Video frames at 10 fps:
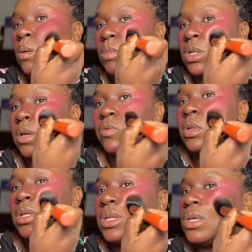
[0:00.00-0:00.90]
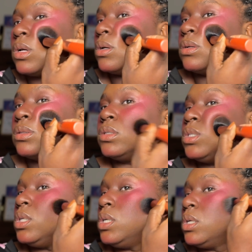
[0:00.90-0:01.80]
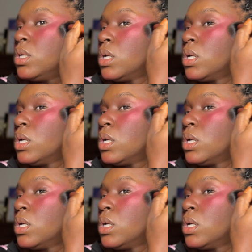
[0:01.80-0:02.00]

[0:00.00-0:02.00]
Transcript: but definitely to get under the cheek,